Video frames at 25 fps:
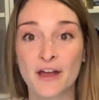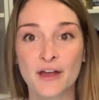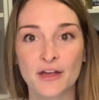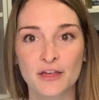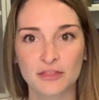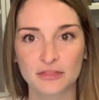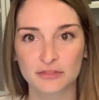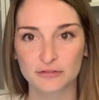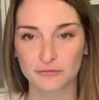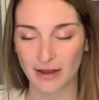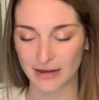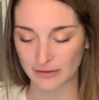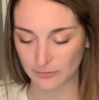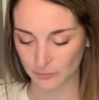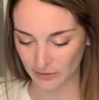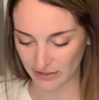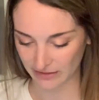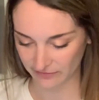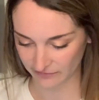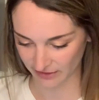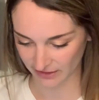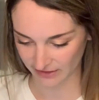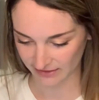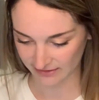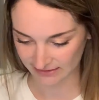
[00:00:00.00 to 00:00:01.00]
thread
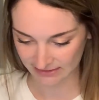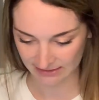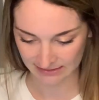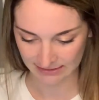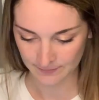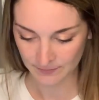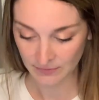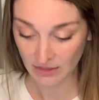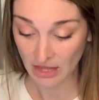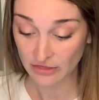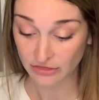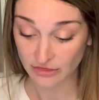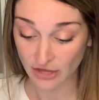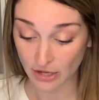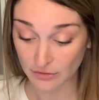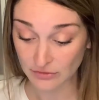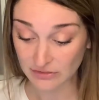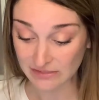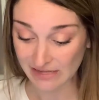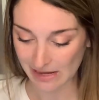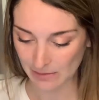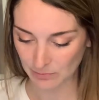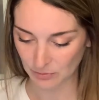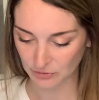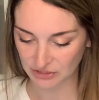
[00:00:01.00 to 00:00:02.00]
weavers, those
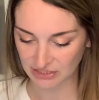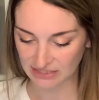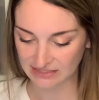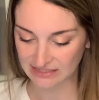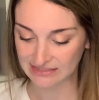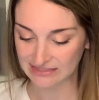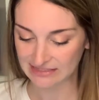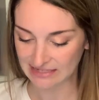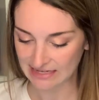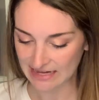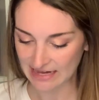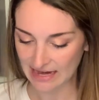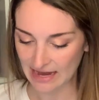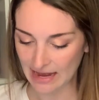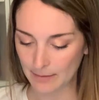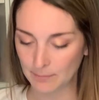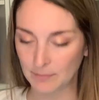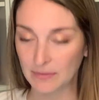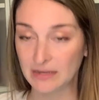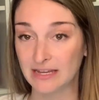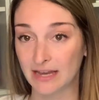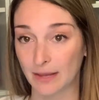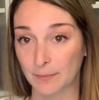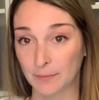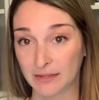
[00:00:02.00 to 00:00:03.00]
able to see and
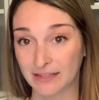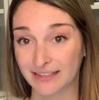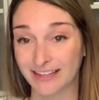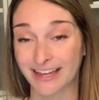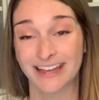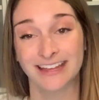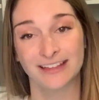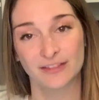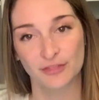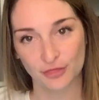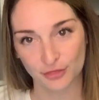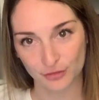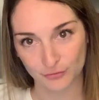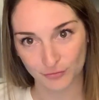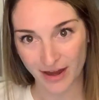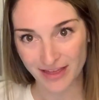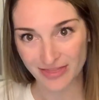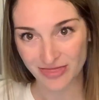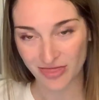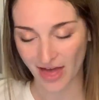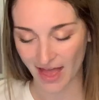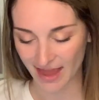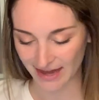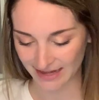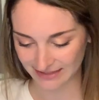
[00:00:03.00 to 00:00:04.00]
manipulate thread
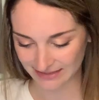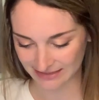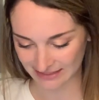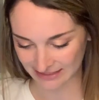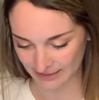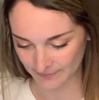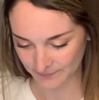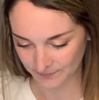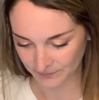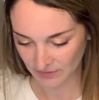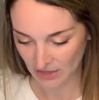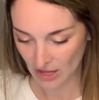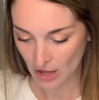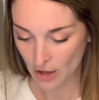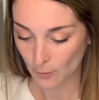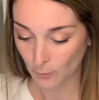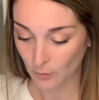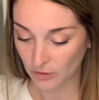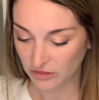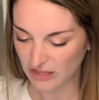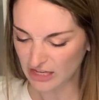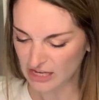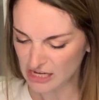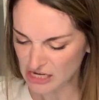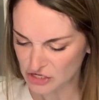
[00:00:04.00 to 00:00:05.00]
light.
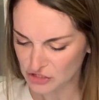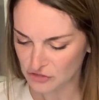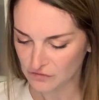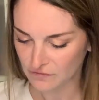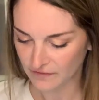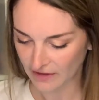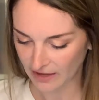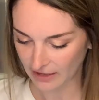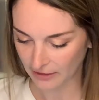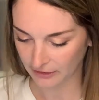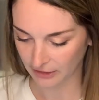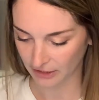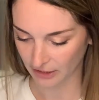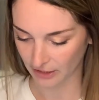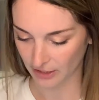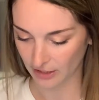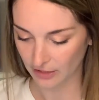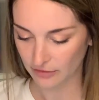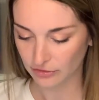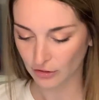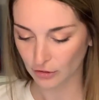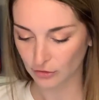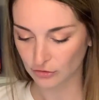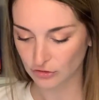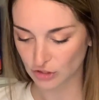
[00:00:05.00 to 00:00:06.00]
With each failure,
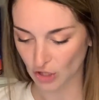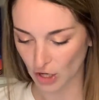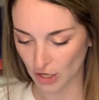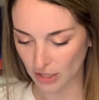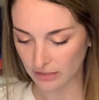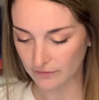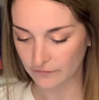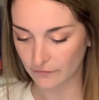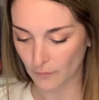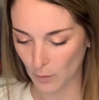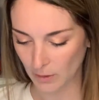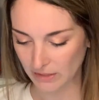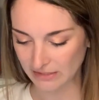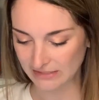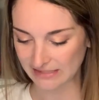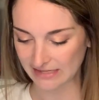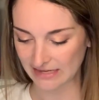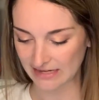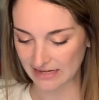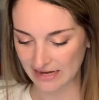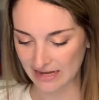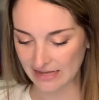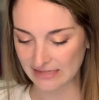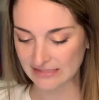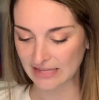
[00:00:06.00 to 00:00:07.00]
the dark voice in
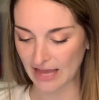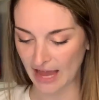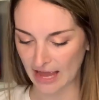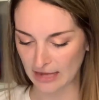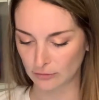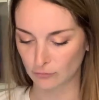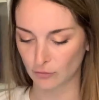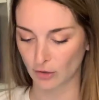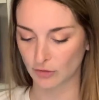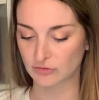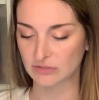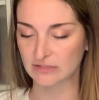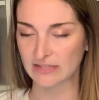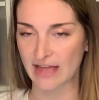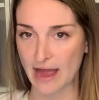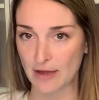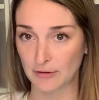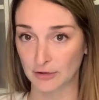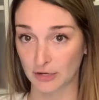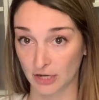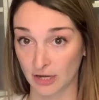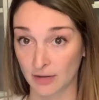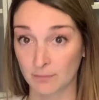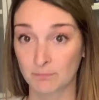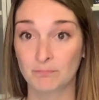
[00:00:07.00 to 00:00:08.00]
his head grows
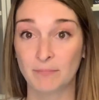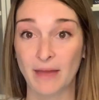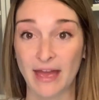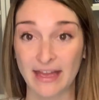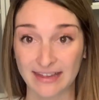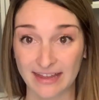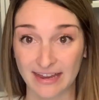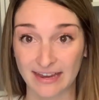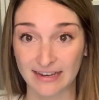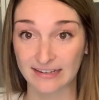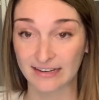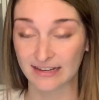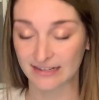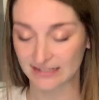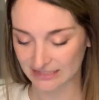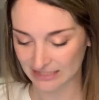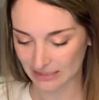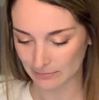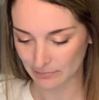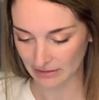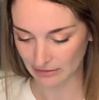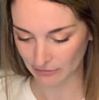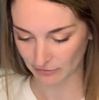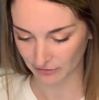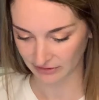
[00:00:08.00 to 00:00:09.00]
louder, begging to
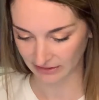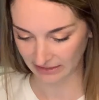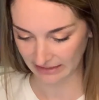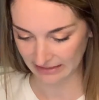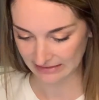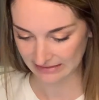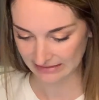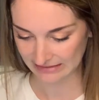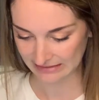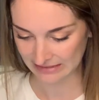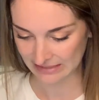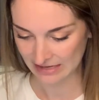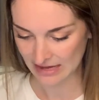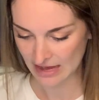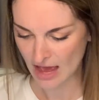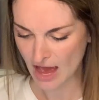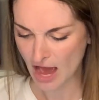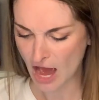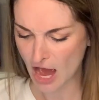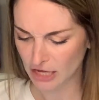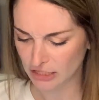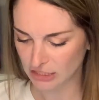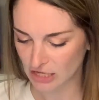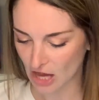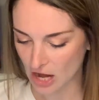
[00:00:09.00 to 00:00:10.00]
be released.
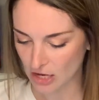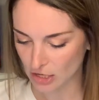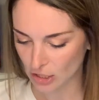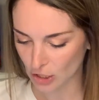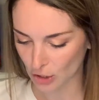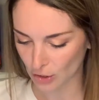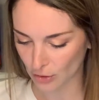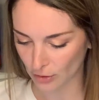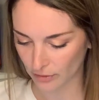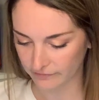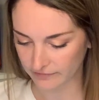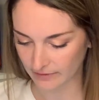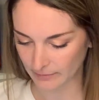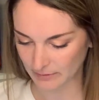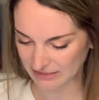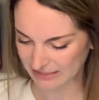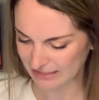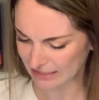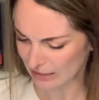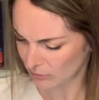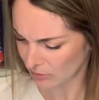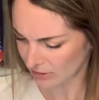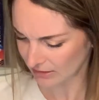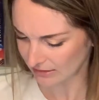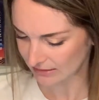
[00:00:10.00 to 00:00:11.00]
A young girl from a
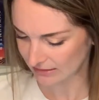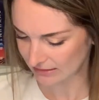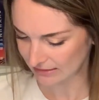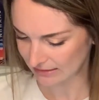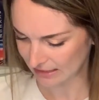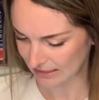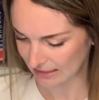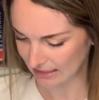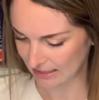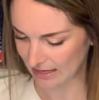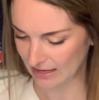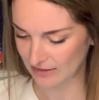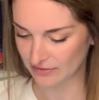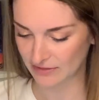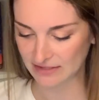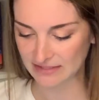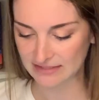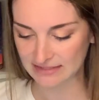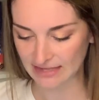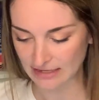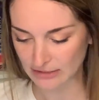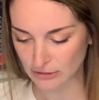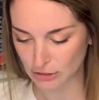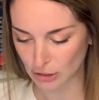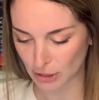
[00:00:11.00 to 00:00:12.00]
secret city in the
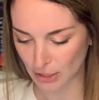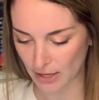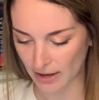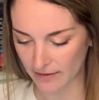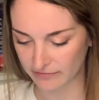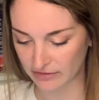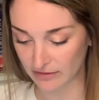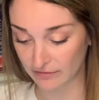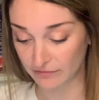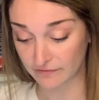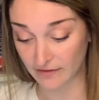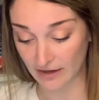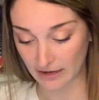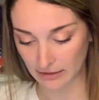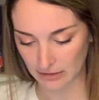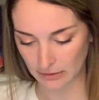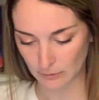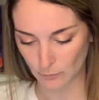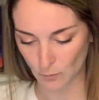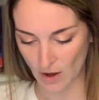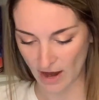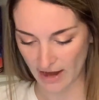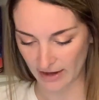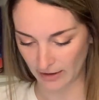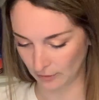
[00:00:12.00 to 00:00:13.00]
center of the
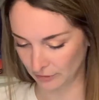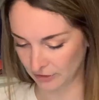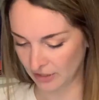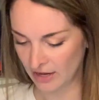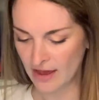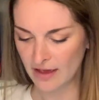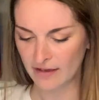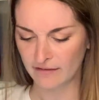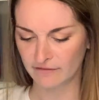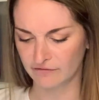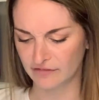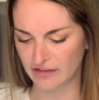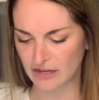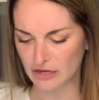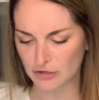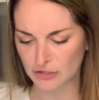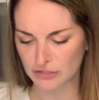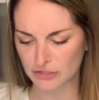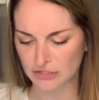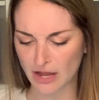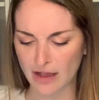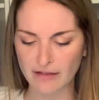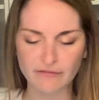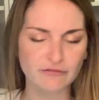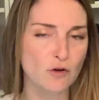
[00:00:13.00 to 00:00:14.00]
Feywild veers
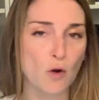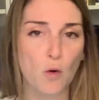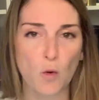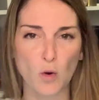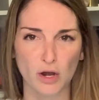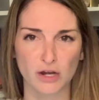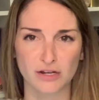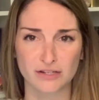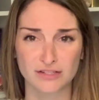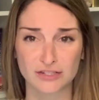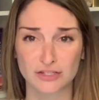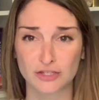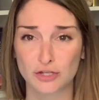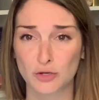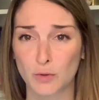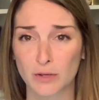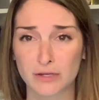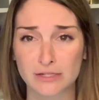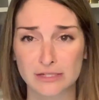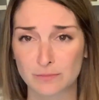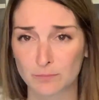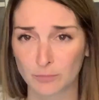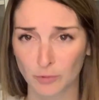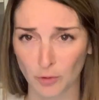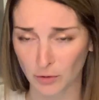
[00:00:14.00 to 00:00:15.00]
off course to
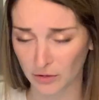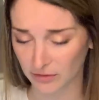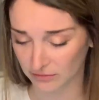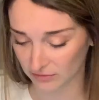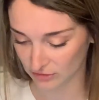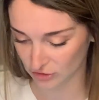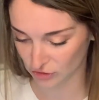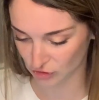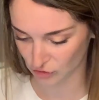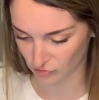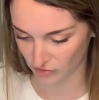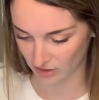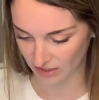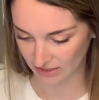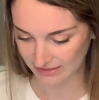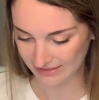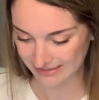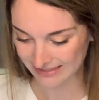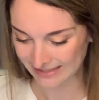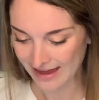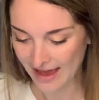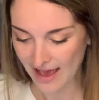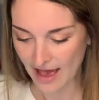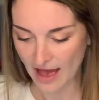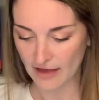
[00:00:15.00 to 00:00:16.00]
explore the streets
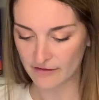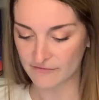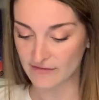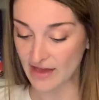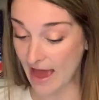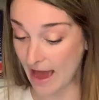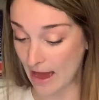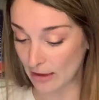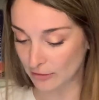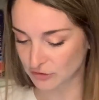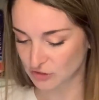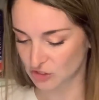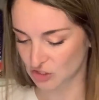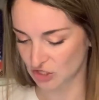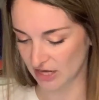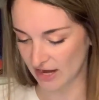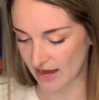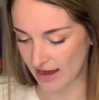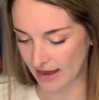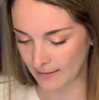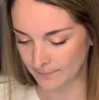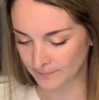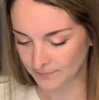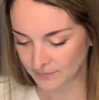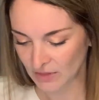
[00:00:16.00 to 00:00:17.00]
of
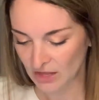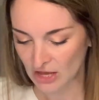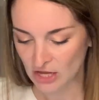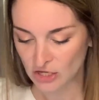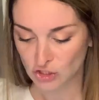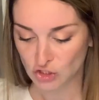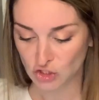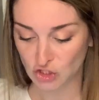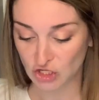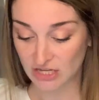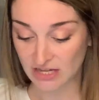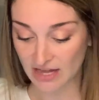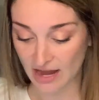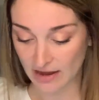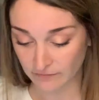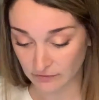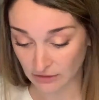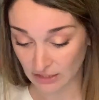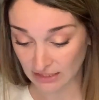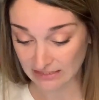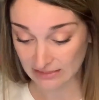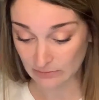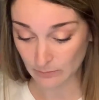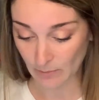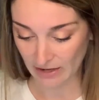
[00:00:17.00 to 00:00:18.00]
Alchia. She never
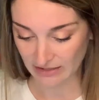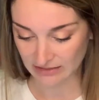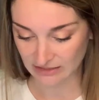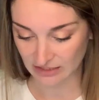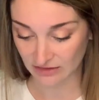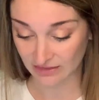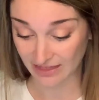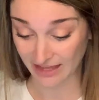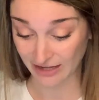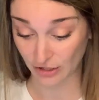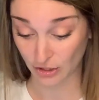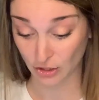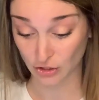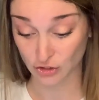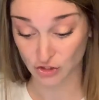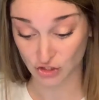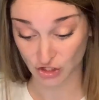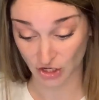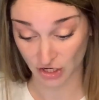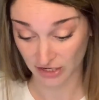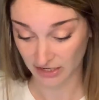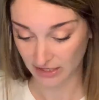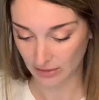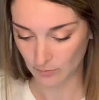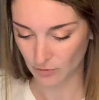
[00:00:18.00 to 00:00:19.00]
expected that her
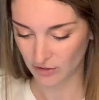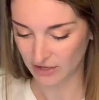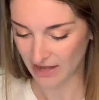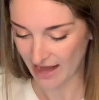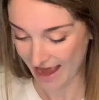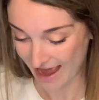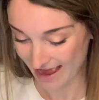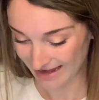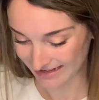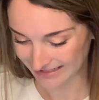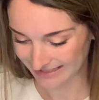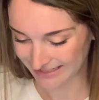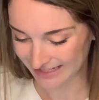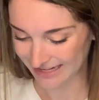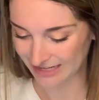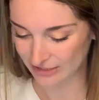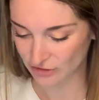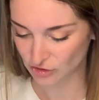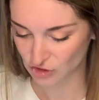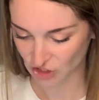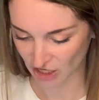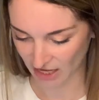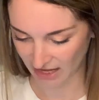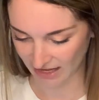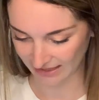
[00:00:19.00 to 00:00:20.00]
journey would end in
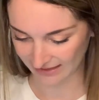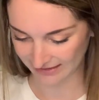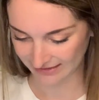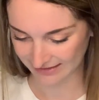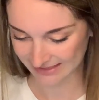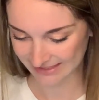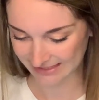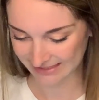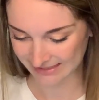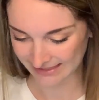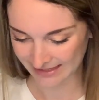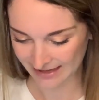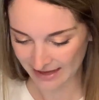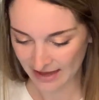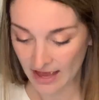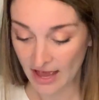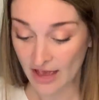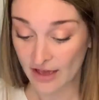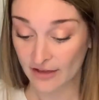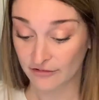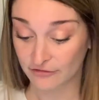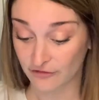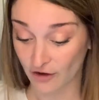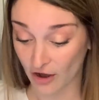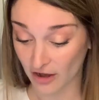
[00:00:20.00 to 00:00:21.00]
chains.
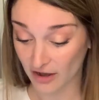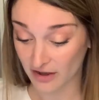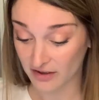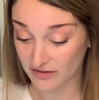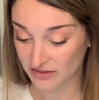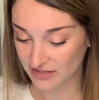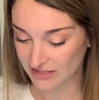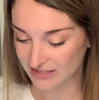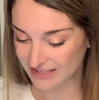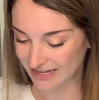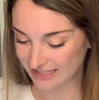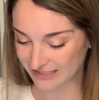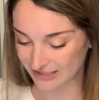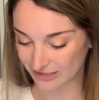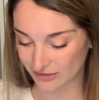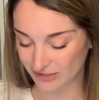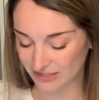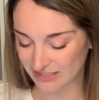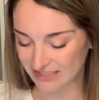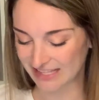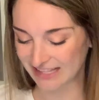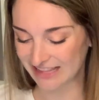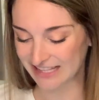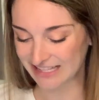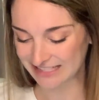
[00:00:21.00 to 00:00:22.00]
Far in the
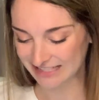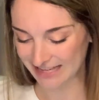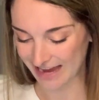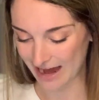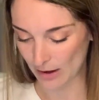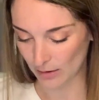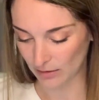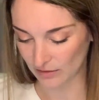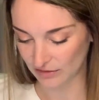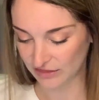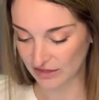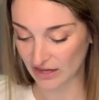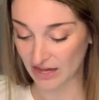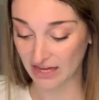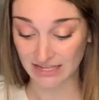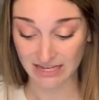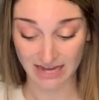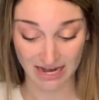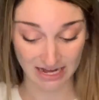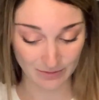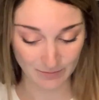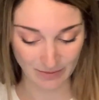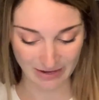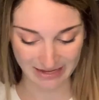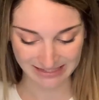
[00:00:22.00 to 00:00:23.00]
deserts to the south, a
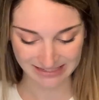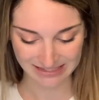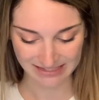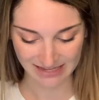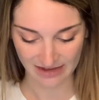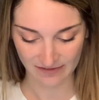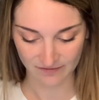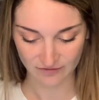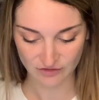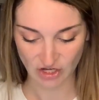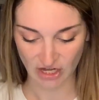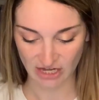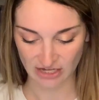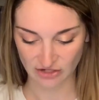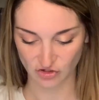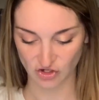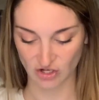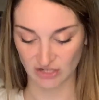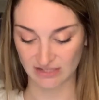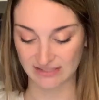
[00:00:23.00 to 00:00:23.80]
young man's life changes